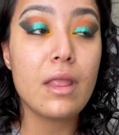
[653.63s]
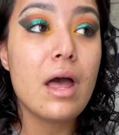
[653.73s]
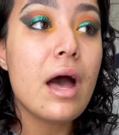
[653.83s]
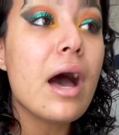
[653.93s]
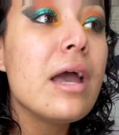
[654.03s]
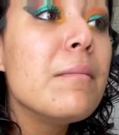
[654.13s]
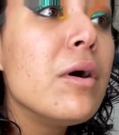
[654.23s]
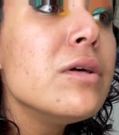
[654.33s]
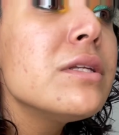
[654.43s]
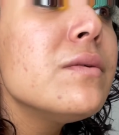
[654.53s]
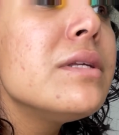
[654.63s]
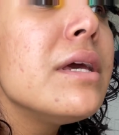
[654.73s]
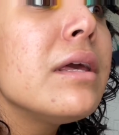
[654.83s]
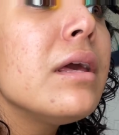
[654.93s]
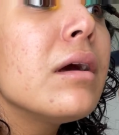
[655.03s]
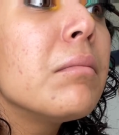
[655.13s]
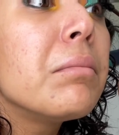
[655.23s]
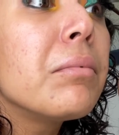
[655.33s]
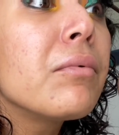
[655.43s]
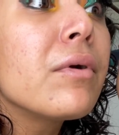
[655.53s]
I am also taking a
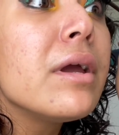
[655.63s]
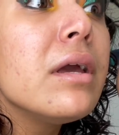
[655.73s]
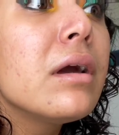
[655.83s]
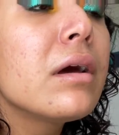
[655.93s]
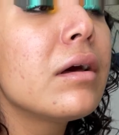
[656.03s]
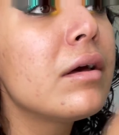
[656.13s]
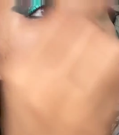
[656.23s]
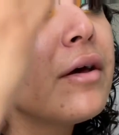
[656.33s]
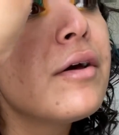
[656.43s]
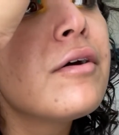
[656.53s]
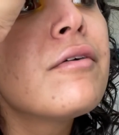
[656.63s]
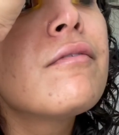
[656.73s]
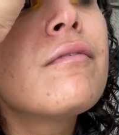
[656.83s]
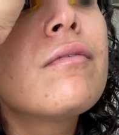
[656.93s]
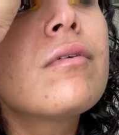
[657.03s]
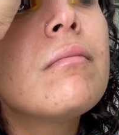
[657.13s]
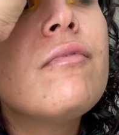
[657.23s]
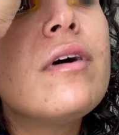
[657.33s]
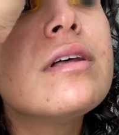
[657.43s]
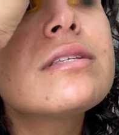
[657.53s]
break from
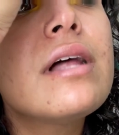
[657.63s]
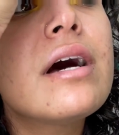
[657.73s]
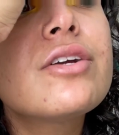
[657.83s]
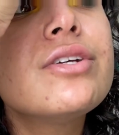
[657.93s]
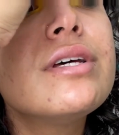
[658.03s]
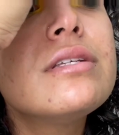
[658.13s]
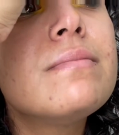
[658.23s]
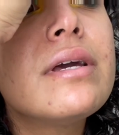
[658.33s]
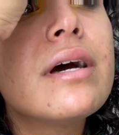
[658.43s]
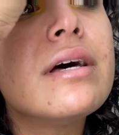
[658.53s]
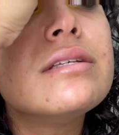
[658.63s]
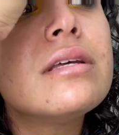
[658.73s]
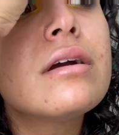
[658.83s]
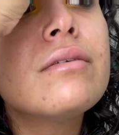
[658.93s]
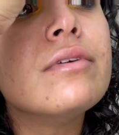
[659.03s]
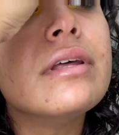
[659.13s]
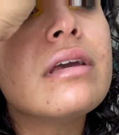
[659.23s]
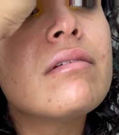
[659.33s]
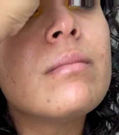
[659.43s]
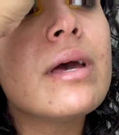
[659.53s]
false lashes because they're really
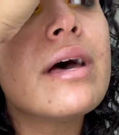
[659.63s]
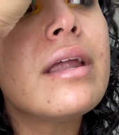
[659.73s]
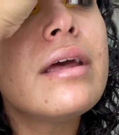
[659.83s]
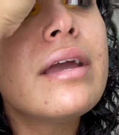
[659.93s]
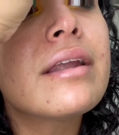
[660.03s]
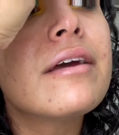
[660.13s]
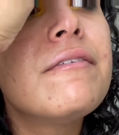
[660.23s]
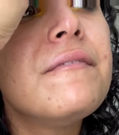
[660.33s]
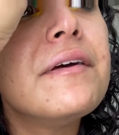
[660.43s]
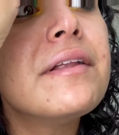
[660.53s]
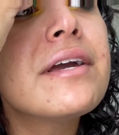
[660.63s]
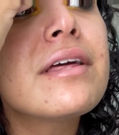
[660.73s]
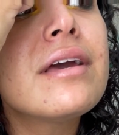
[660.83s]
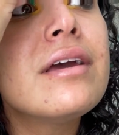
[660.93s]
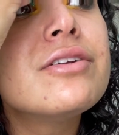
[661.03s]
giving me a headache, and I feel like it just